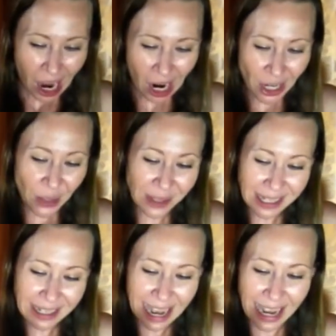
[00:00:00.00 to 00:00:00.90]
Are you in
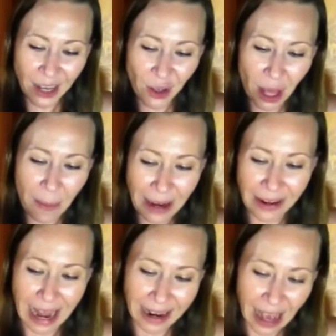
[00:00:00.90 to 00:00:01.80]
denial about
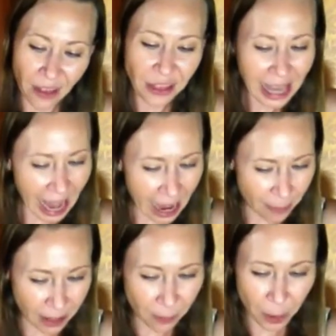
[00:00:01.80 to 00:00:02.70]
an unhealthy
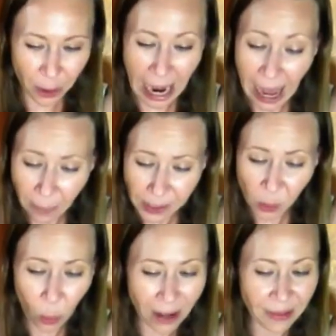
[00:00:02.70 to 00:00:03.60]
habit, perhaps
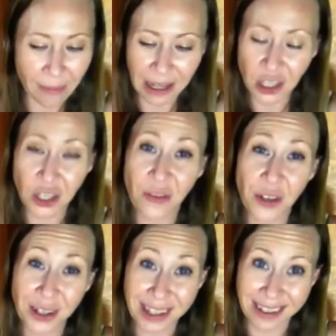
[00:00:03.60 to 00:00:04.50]
one that makes you
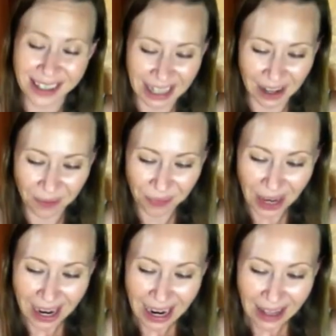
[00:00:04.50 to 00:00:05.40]
feel guilty?
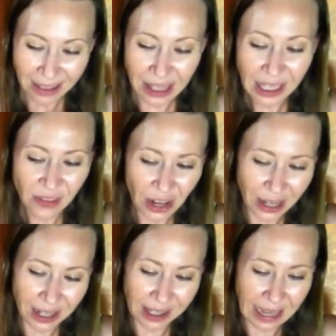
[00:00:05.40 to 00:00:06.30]
This
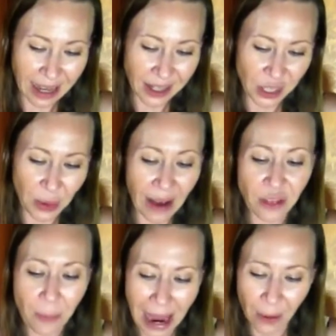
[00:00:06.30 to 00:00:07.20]
fairy says you have the
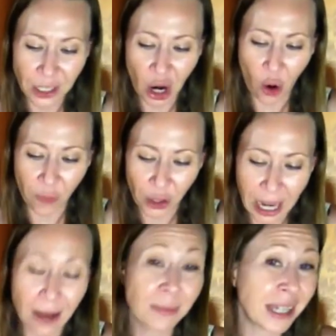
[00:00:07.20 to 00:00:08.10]
power to
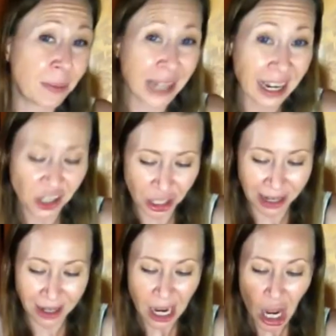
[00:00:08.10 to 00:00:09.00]
overcome
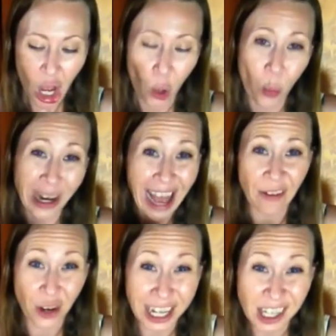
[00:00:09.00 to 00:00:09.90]
temptation,
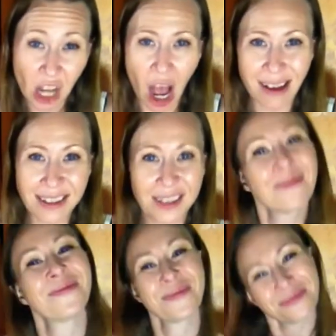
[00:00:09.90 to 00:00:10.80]
whatever its cause.
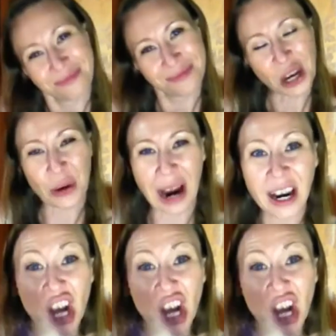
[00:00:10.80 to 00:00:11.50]
All right?